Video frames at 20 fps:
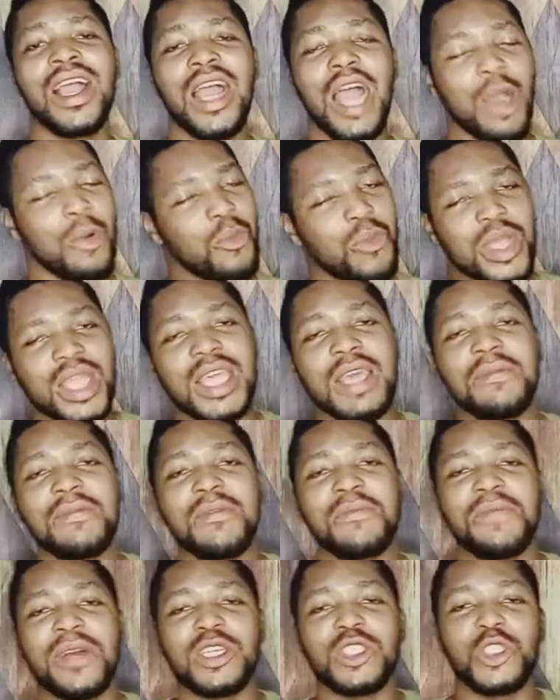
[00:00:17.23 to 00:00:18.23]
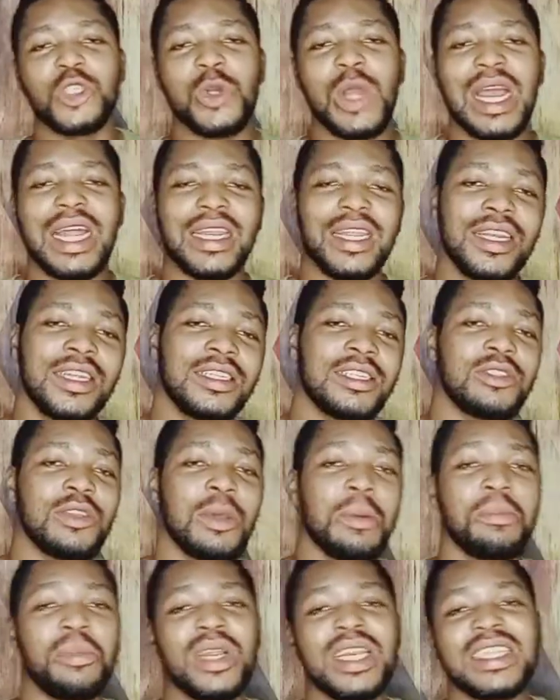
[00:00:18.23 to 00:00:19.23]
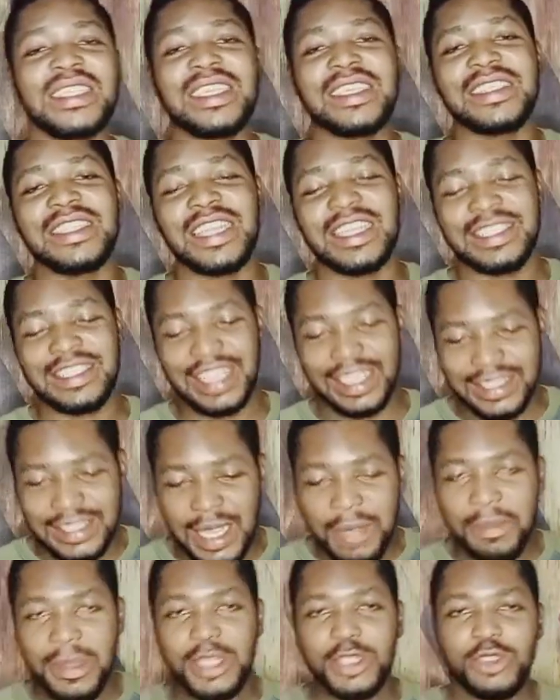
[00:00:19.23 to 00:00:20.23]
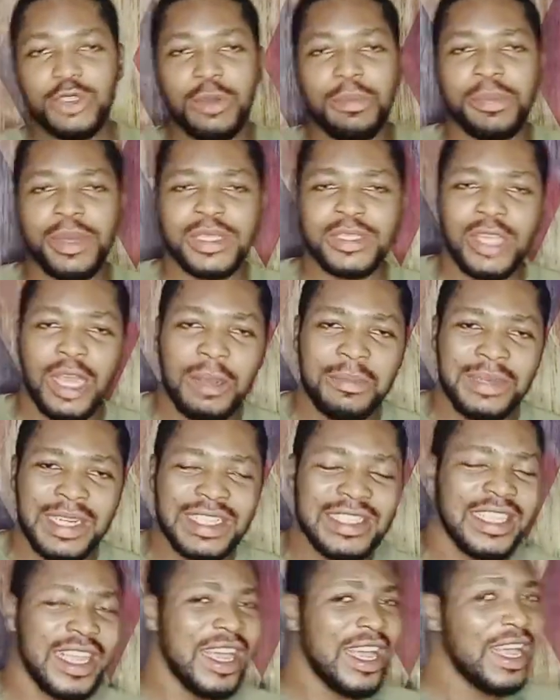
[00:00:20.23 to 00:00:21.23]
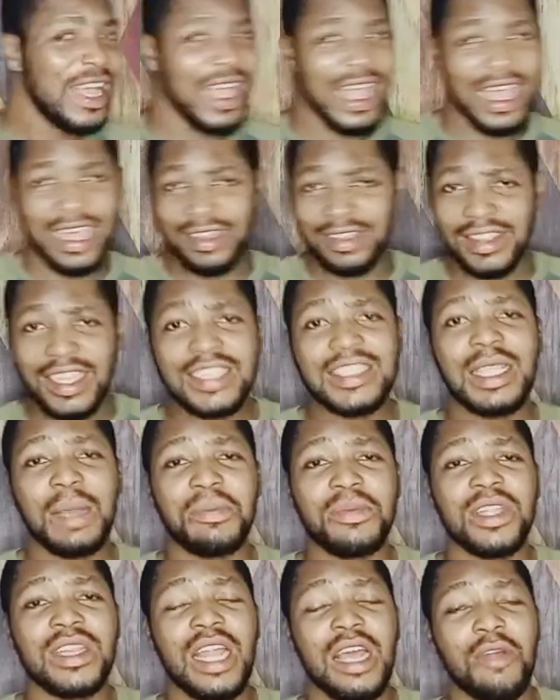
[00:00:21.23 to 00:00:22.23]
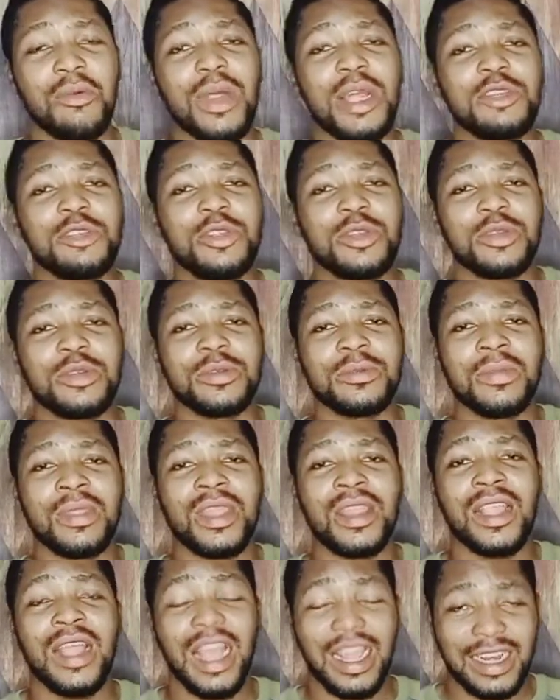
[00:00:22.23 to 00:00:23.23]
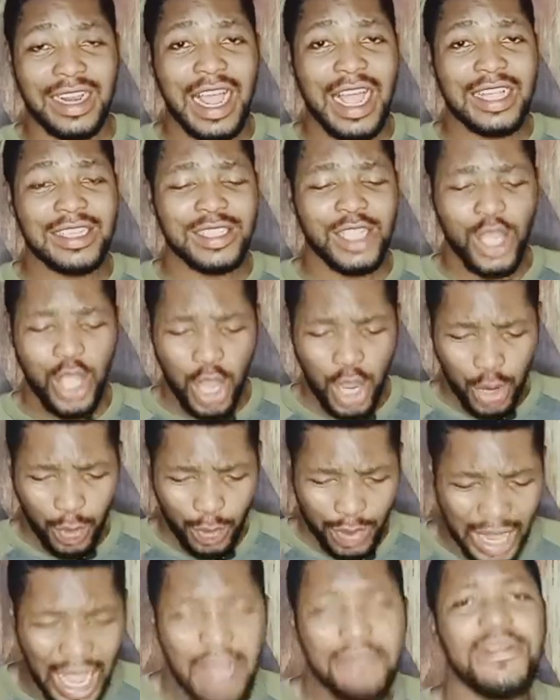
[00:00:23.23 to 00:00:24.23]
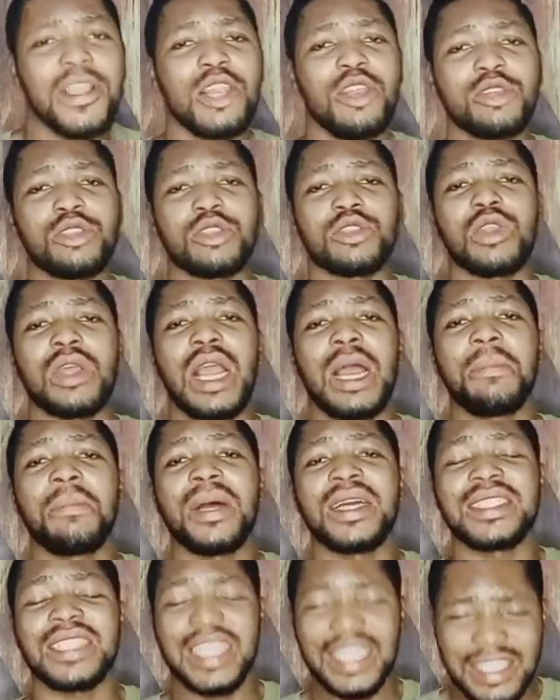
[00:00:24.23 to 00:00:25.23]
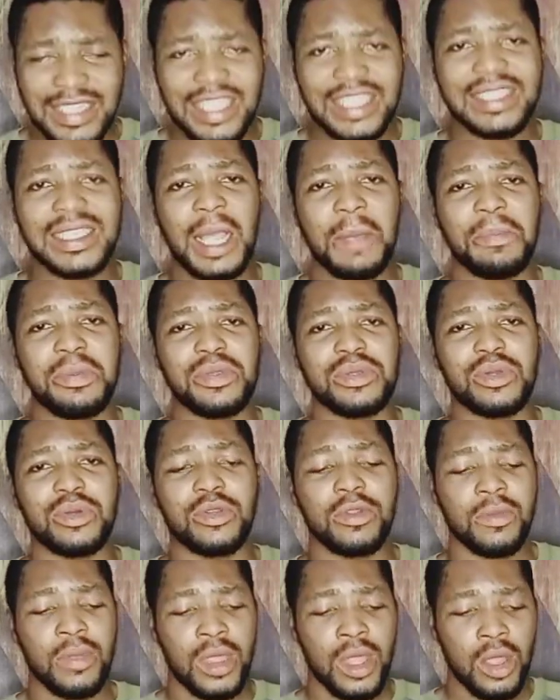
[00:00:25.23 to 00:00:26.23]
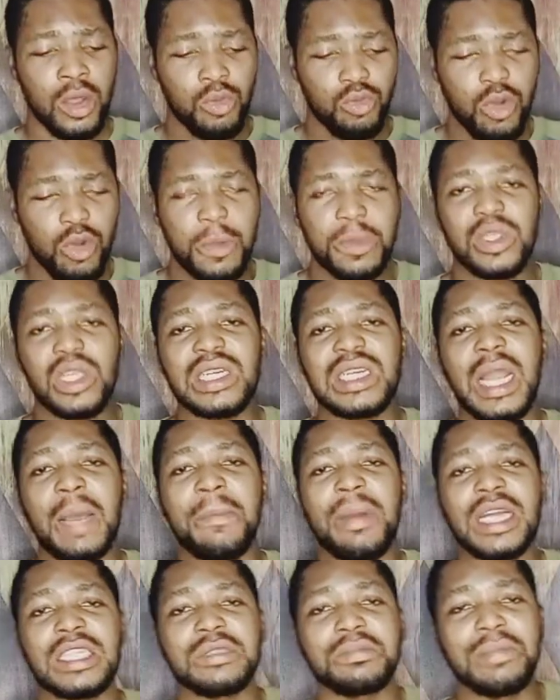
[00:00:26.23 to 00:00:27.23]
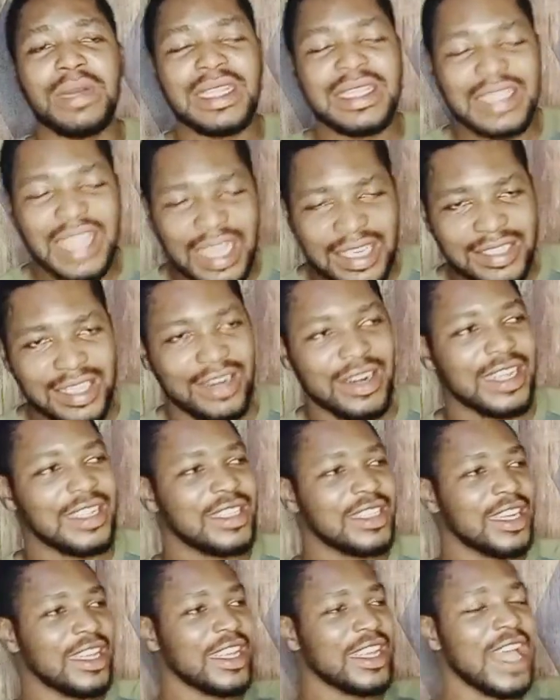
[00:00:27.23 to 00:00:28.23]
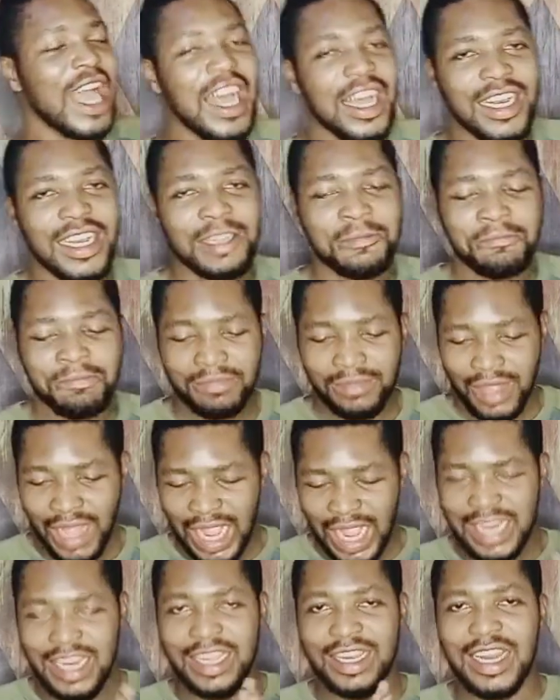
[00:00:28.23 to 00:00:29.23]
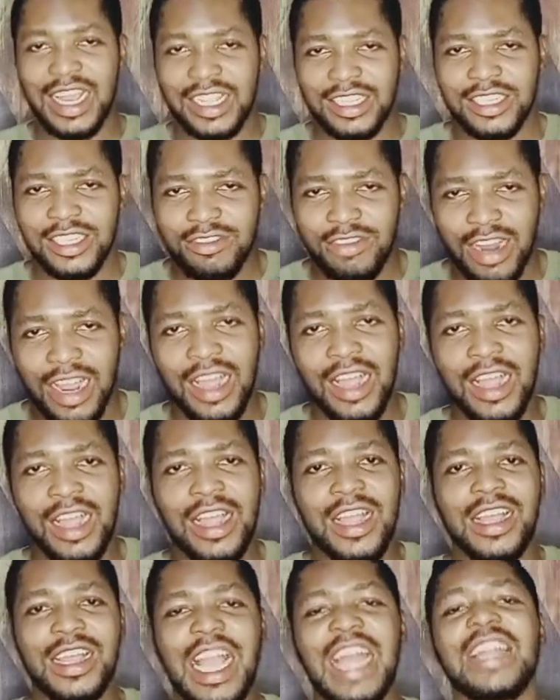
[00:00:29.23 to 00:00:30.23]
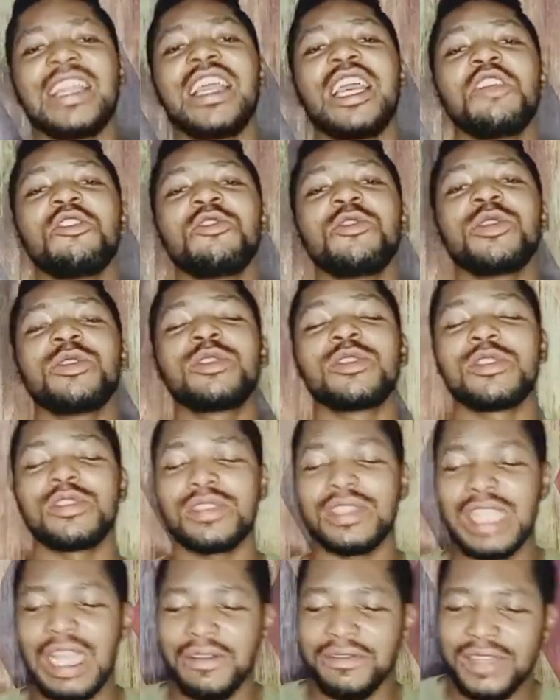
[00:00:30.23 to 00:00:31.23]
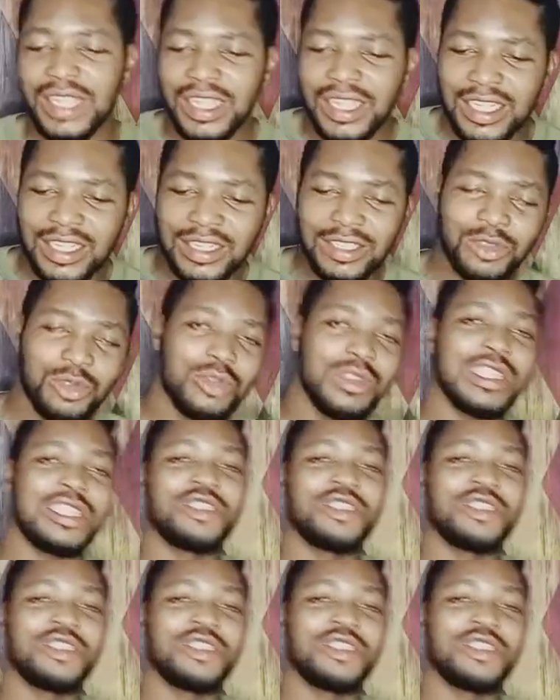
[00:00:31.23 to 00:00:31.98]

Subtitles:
and we give you factual analysis on politics, entertainment, show-based updates, and things happening around you. And guys, we have a lot to talk about in this episode. We'll be talking about matters arising in Ghana and in Nigeria. Ghanaian youths, they have taken to the